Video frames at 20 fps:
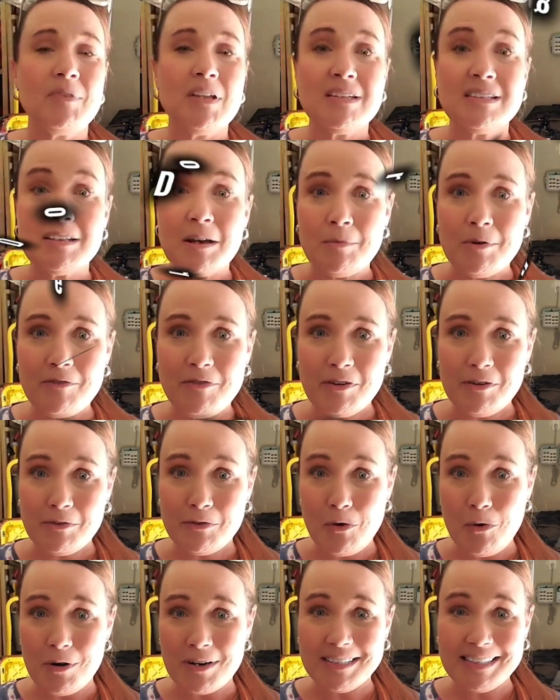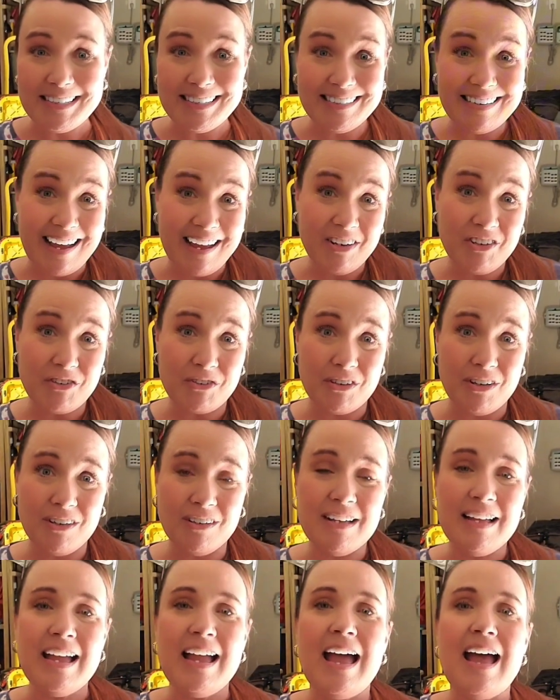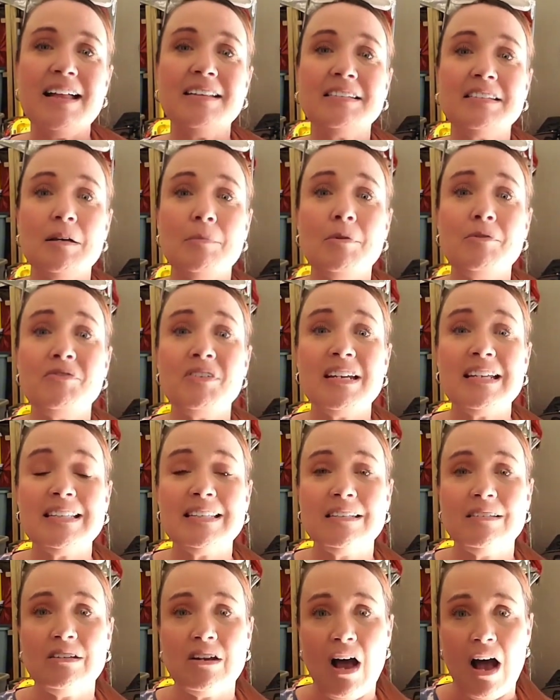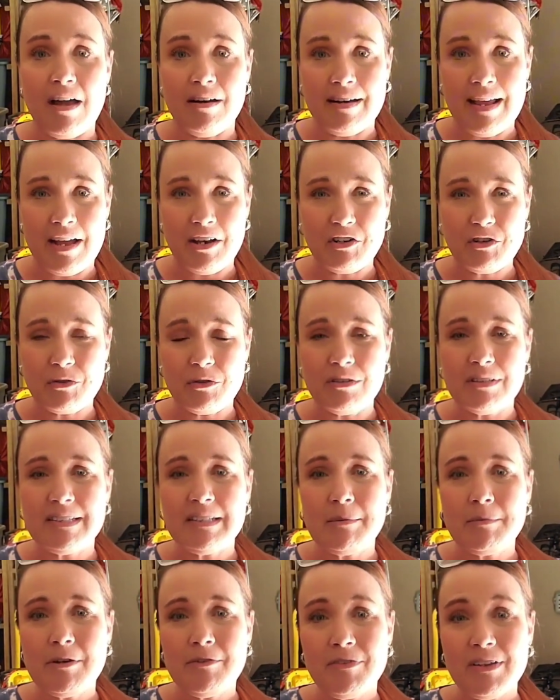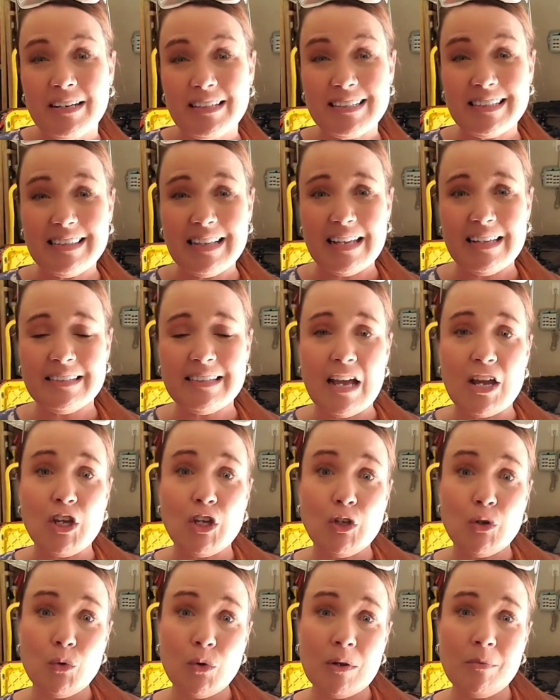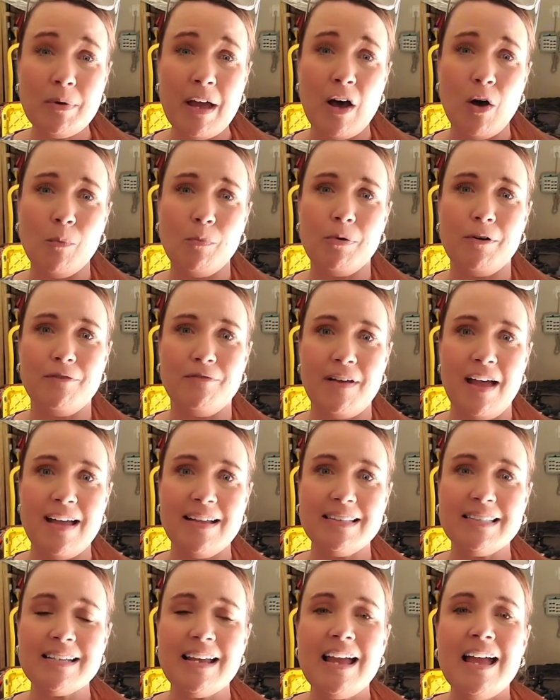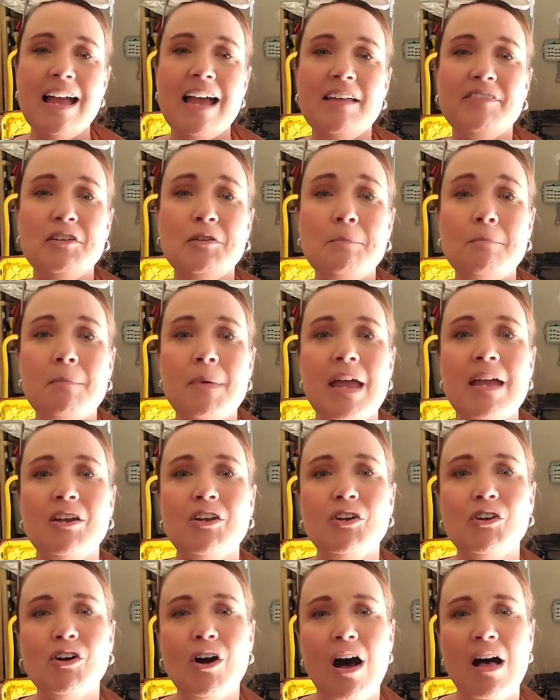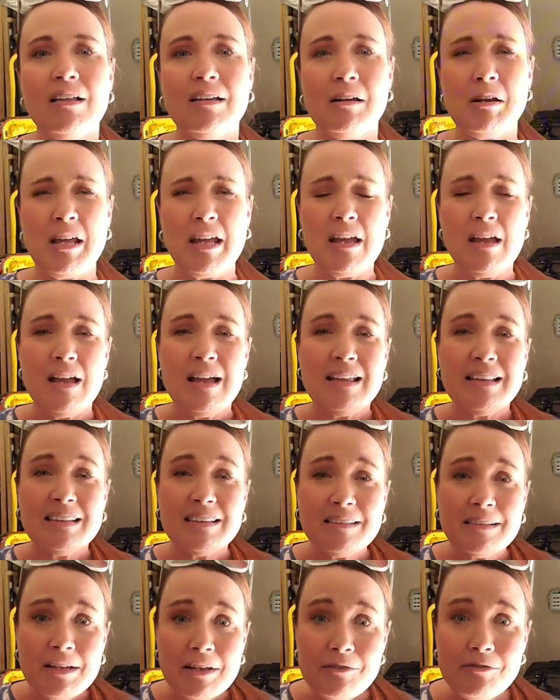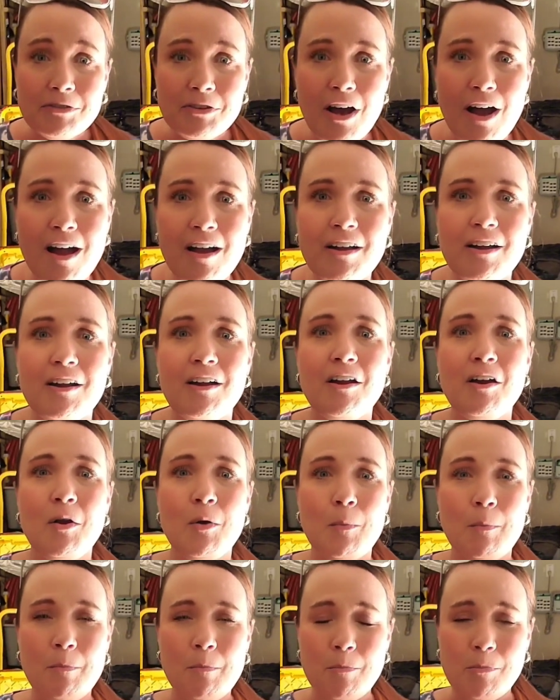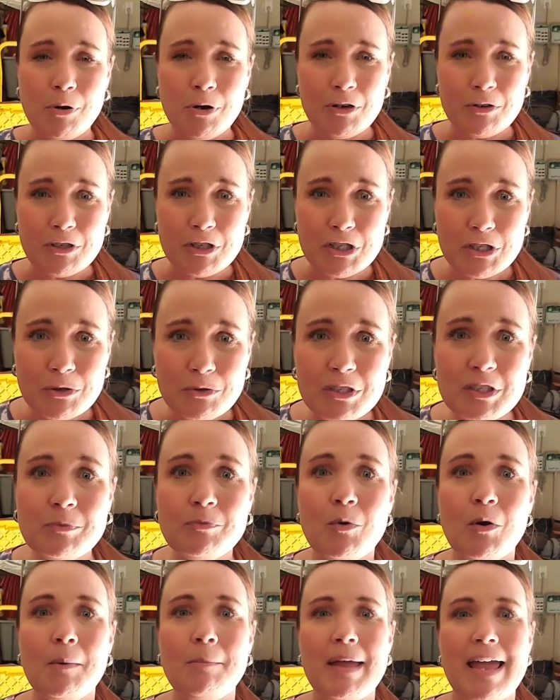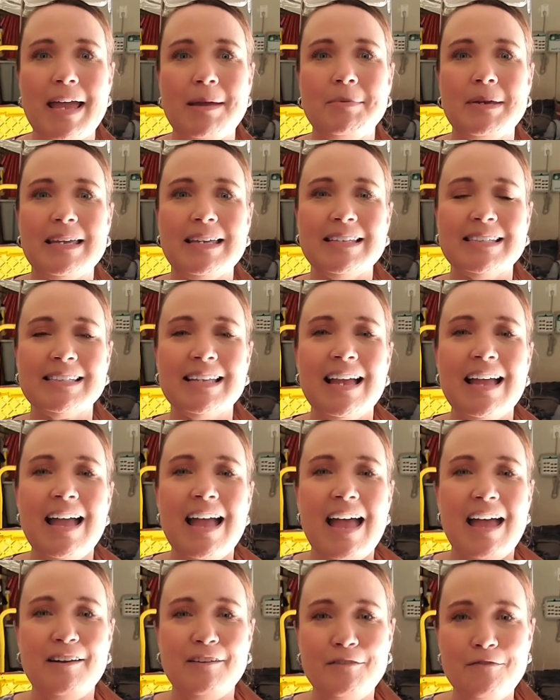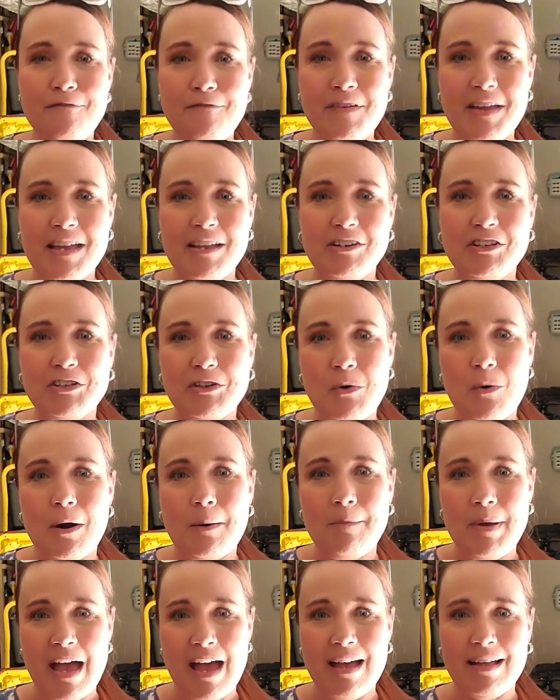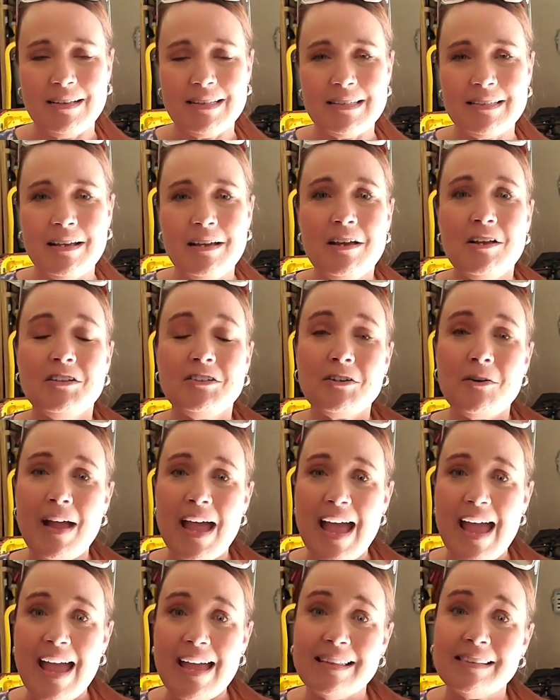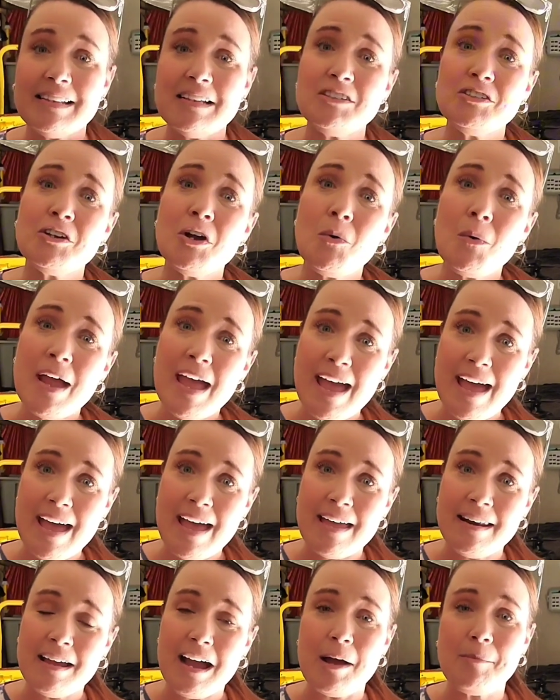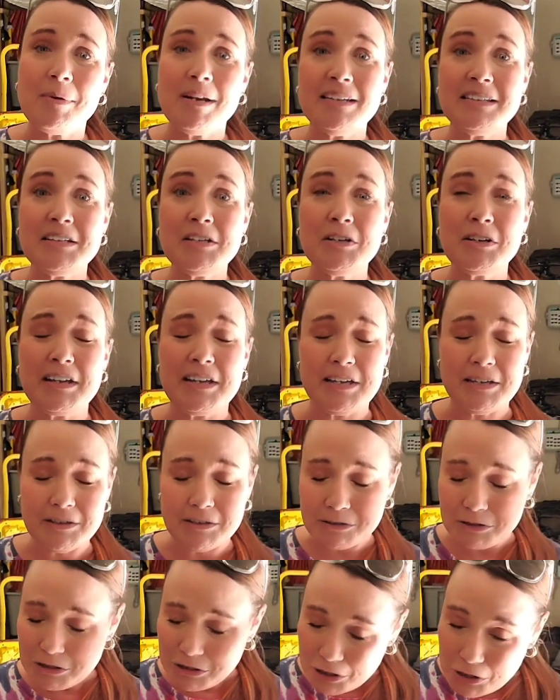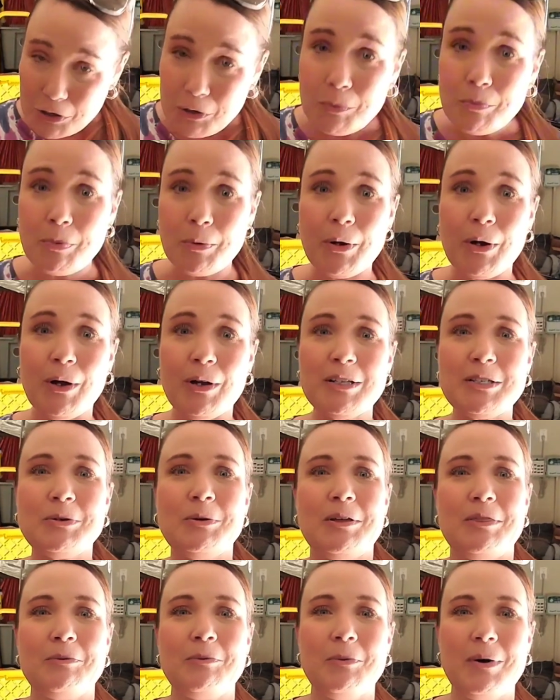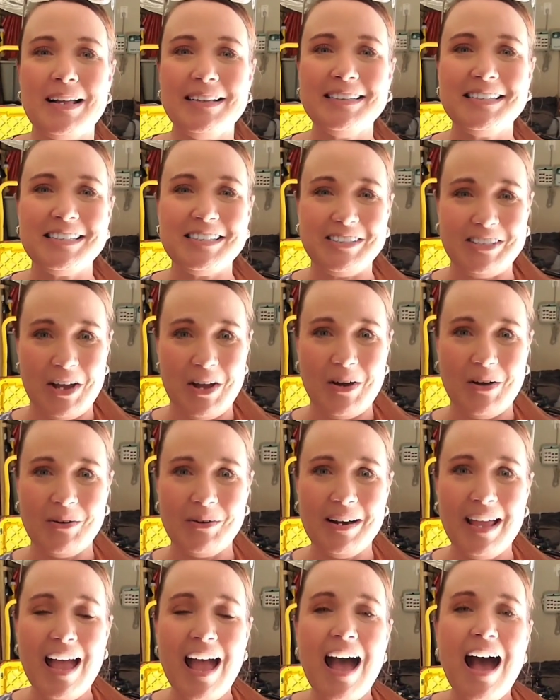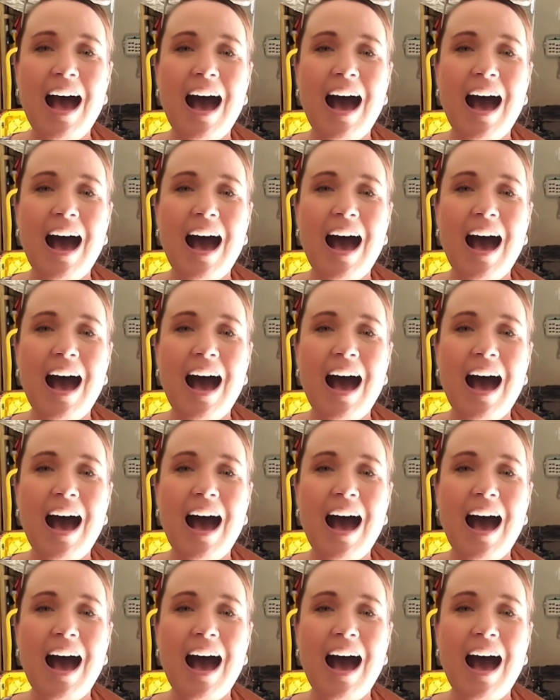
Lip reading: Some of it, of course, is natural, and some of it is not natural. Some of it is things that you can help prevent to make your colony live longer, produce more babies, and feed your pets. So hey, let's go ahead. I'm gonna kill two birds with one stone.